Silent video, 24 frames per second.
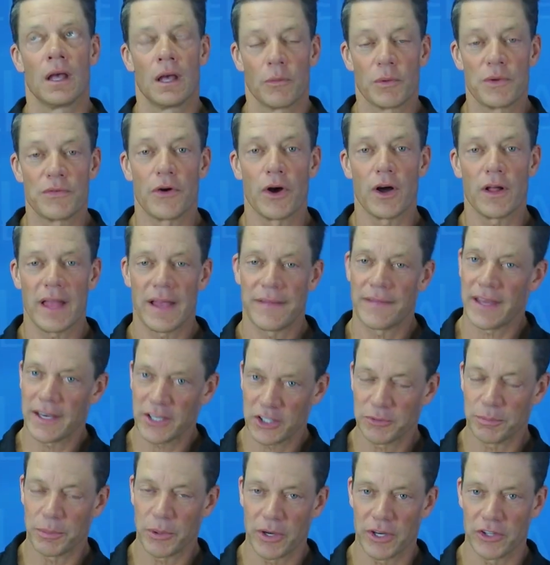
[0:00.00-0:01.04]
We've all had that
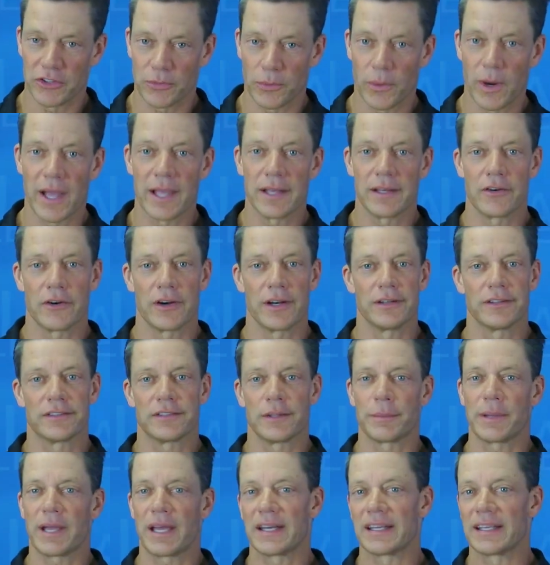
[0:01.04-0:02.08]
experience, right? You're in
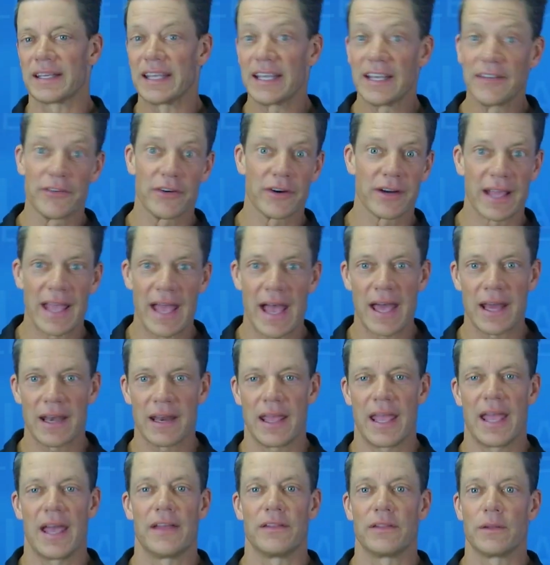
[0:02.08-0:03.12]
some kind of give or
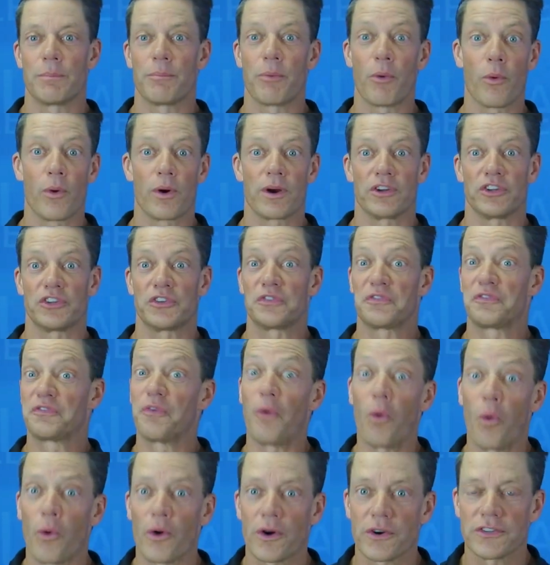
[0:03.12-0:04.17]
get, and the board is
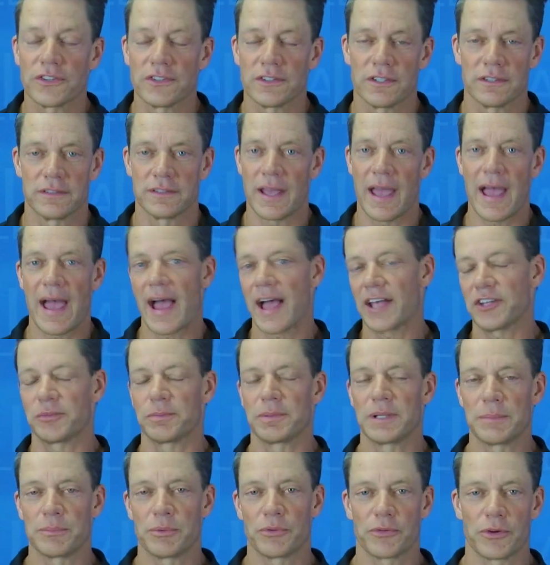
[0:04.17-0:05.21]
forced to ask
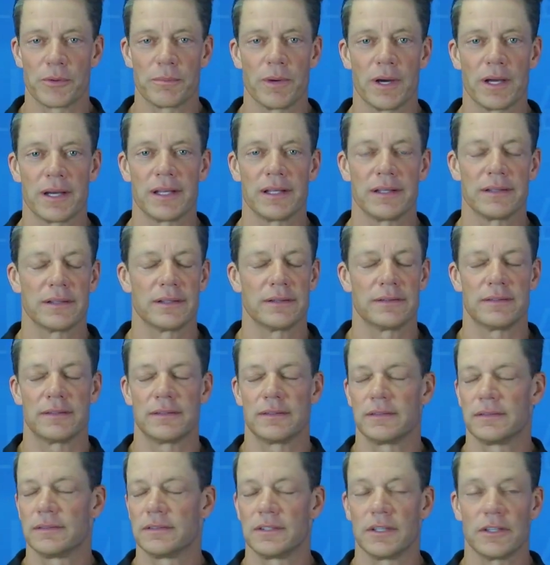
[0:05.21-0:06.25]
people for money.
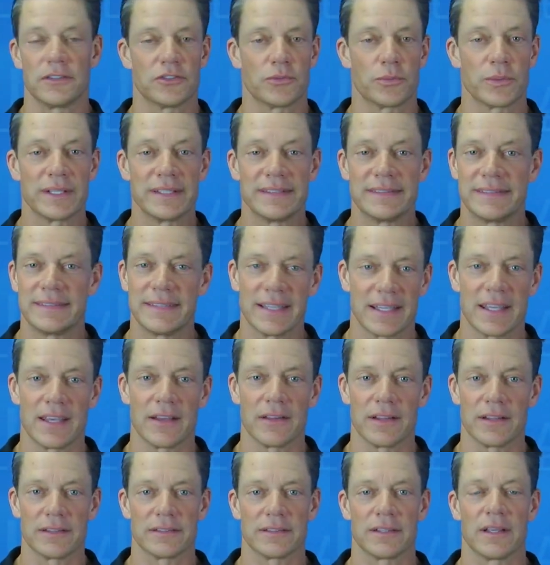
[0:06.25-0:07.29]
It's just
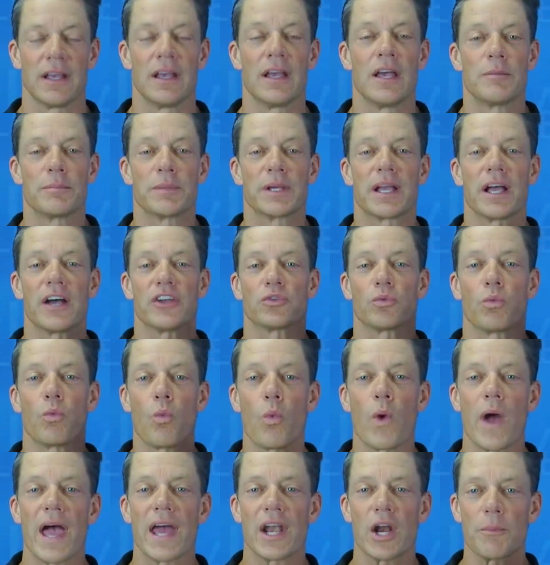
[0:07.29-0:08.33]
ridiculous. Because
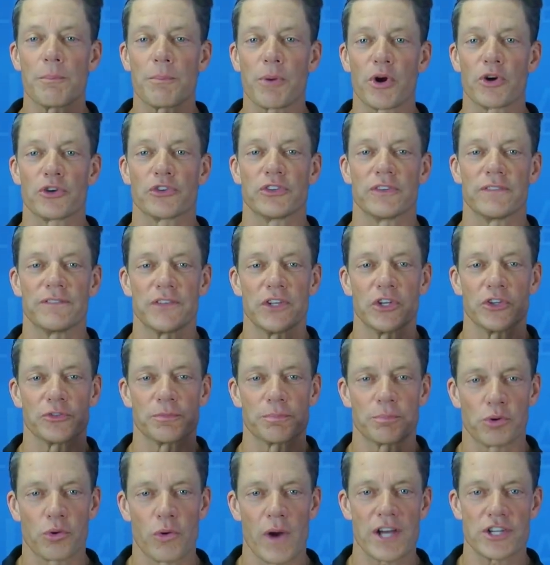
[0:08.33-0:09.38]
when a person feels
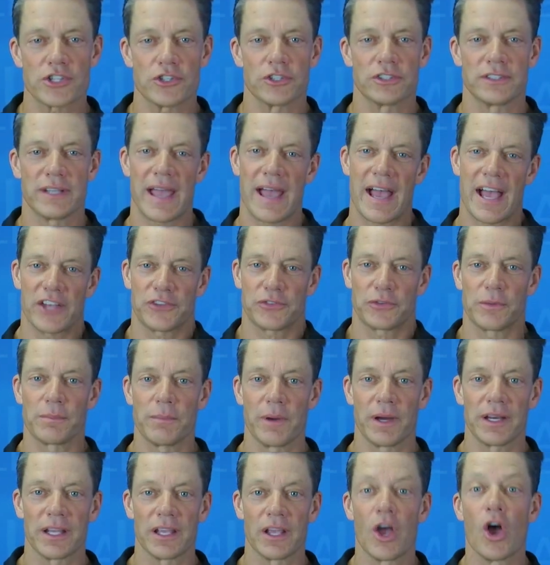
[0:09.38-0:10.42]
pressured to ask for
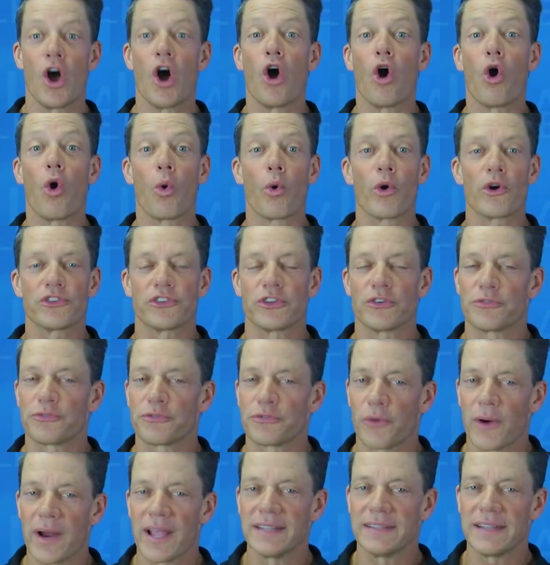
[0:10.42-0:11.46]
money, or is
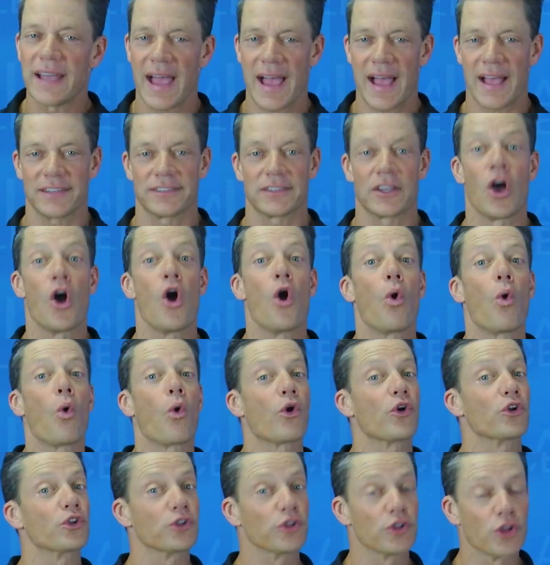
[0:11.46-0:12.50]
afraid to ask,
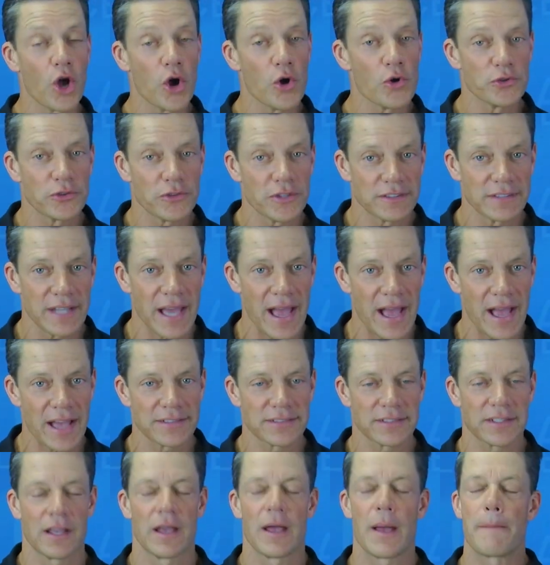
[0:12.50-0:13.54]
or loathes the
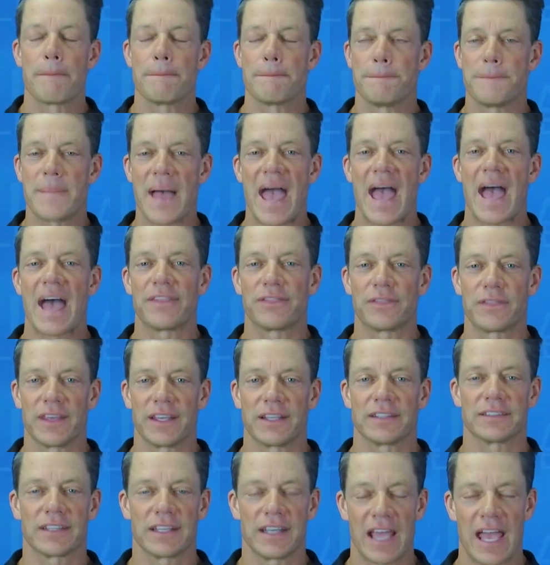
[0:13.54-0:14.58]
task, bad
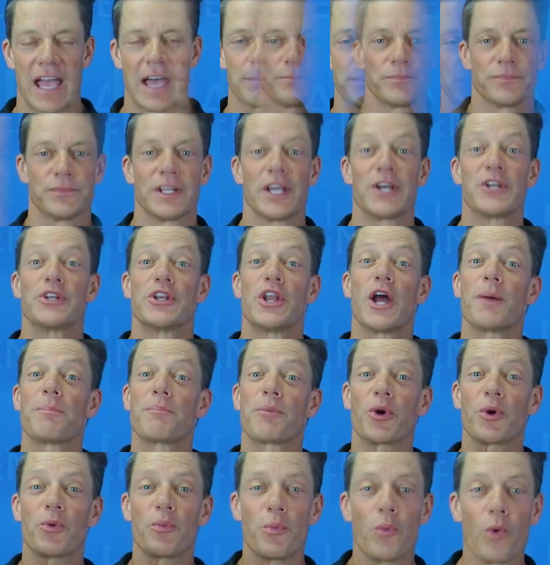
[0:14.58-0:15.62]
things can happen.
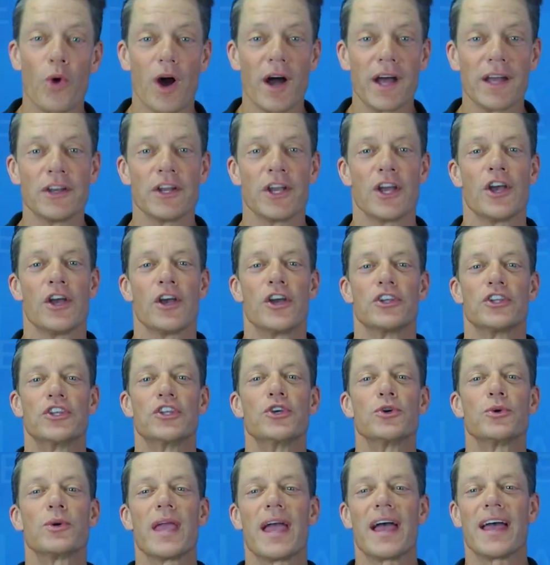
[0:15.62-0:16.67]
Number one,
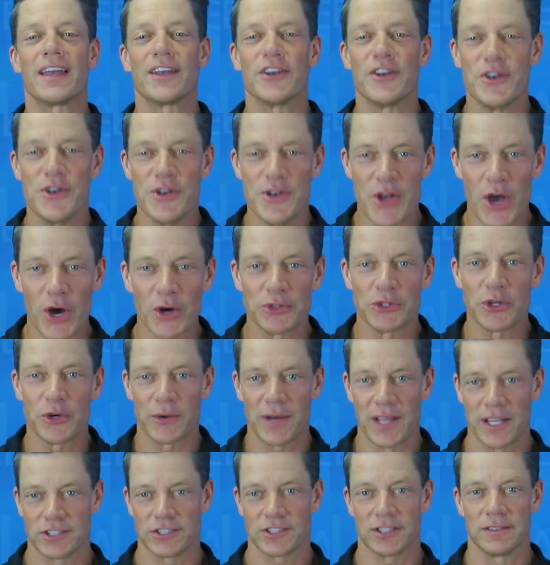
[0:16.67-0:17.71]
you get no
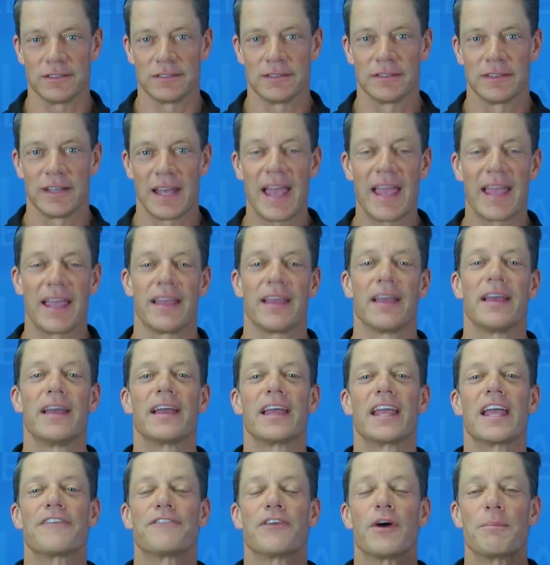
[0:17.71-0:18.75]
donation. Hey,
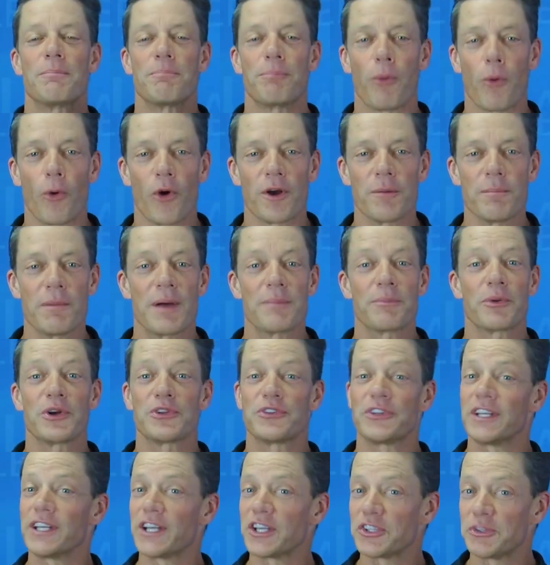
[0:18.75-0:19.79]
if a board member
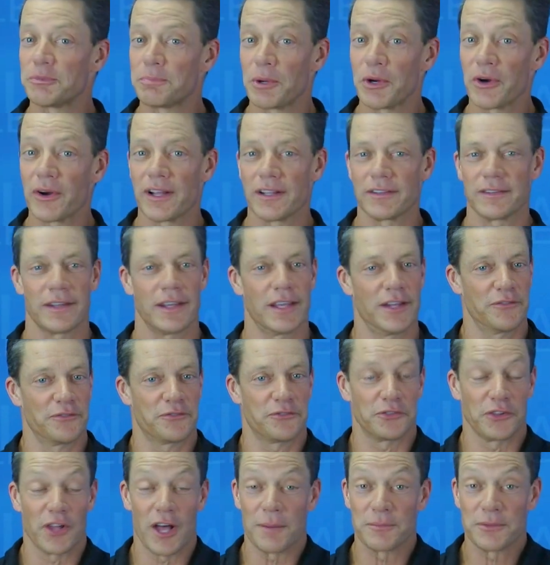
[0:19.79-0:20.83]
is inexperienced and
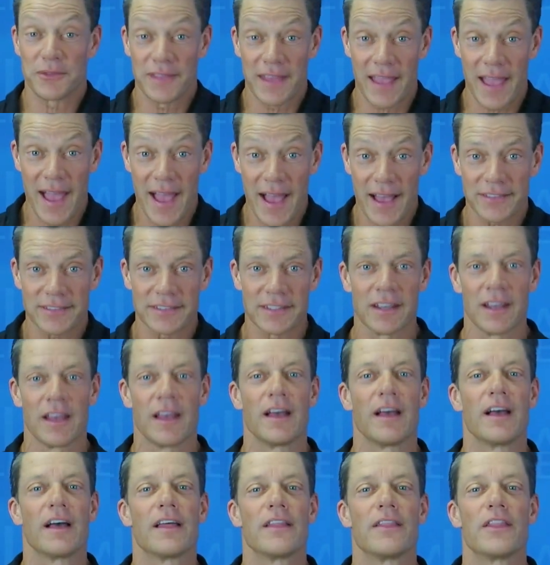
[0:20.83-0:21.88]
flubs the ask,
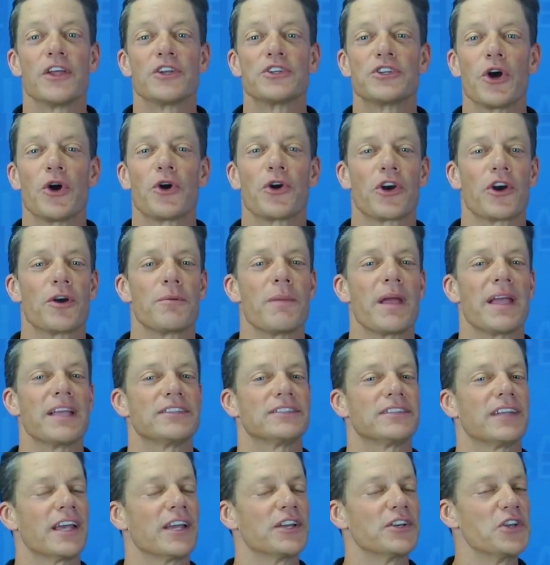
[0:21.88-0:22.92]
the donor may
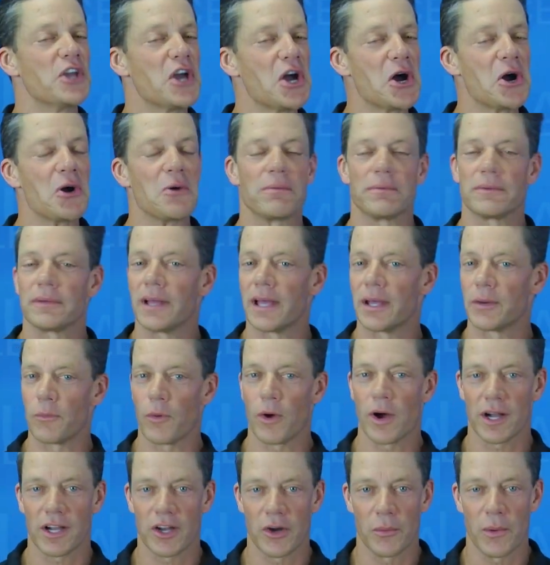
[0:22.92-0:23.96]
say no and
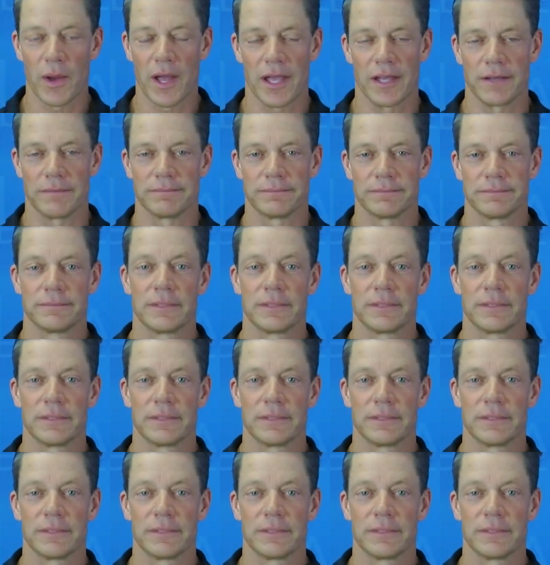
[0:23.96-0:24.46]
walk away.